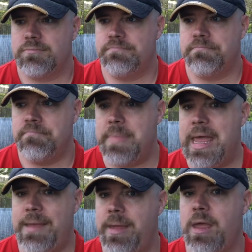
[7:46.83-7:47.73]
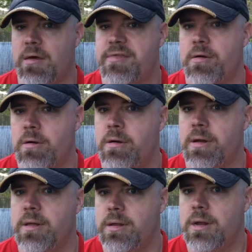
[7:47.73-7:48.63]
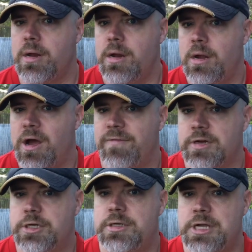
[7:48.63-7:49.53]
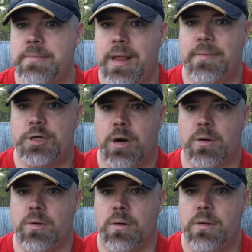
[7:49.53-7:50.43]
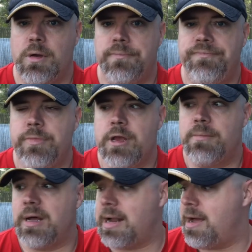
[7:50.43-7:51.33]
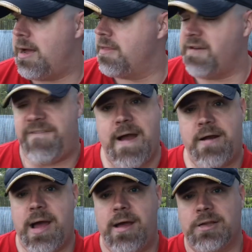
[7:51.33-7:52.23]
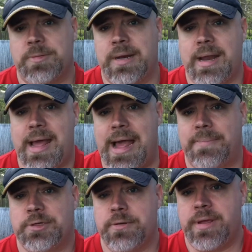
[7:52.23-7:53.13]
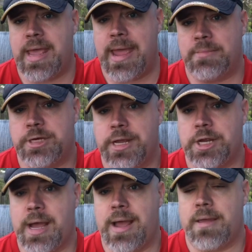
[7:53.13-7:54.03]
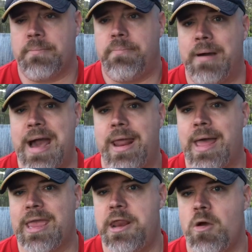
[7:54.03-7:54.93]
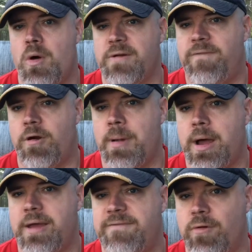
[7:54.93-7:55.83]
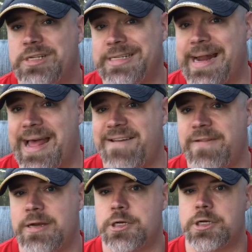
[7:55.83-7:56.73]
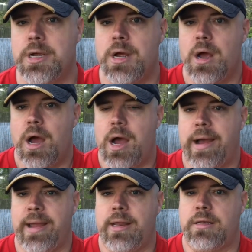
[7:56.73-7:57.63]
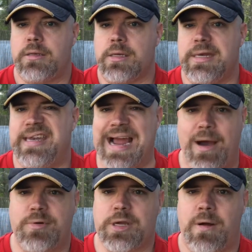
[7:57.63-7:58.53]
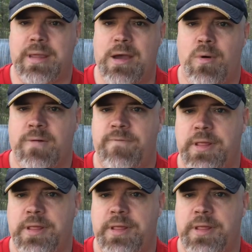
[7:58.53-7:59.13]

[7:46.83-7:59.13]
maybe a third of a chimney of charcoal. But the fire dial has been absolutely game changing. I am planning on getting one for my 14.5-inch. I doubt I'll get one for the